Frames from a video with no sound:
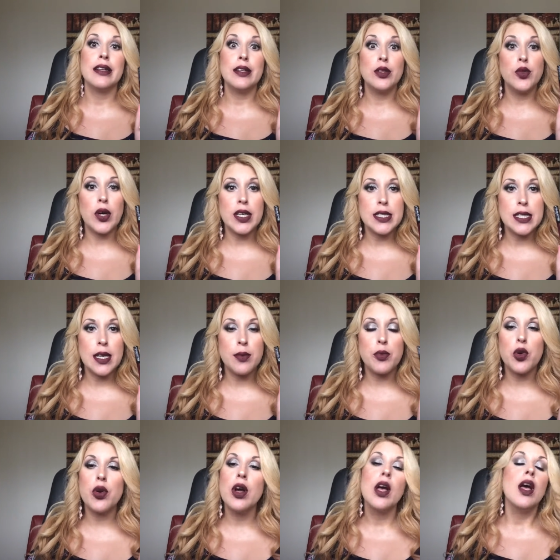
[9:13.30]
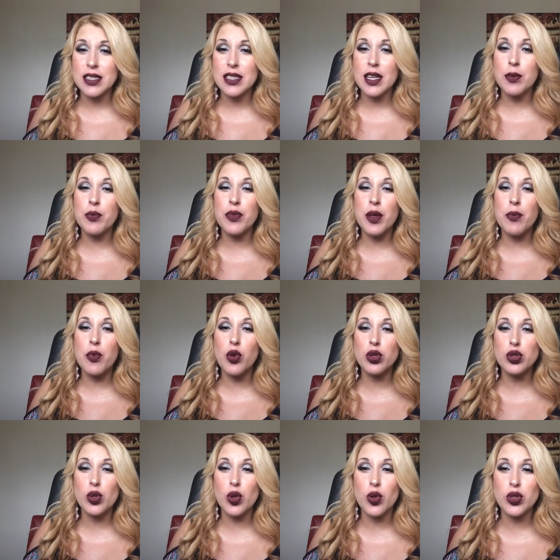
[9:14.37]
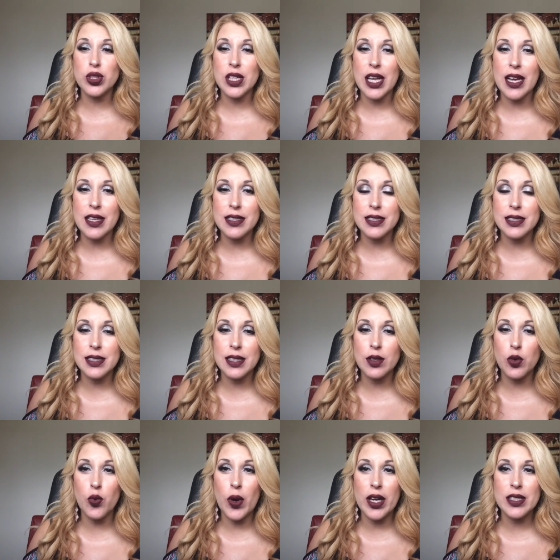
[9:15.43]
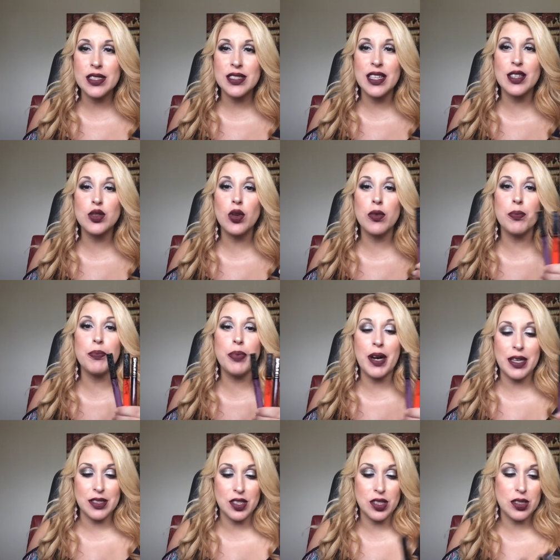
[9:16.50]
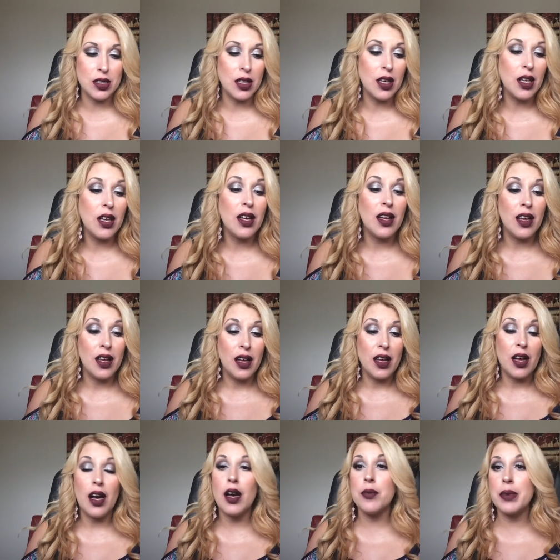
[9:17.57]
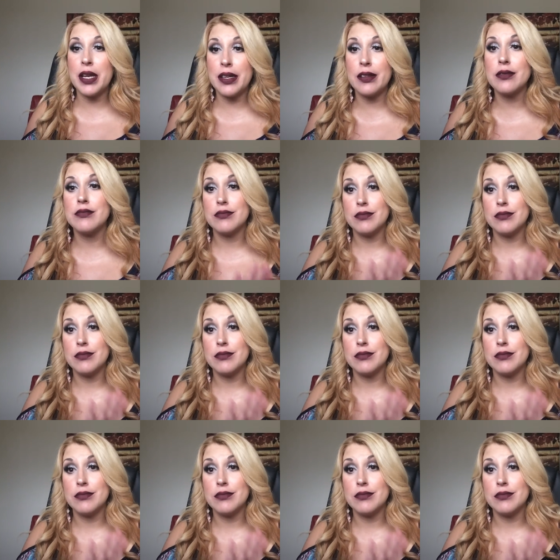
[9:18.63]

need I say more? They're the most long-lasting ones. They don't budge. I mean,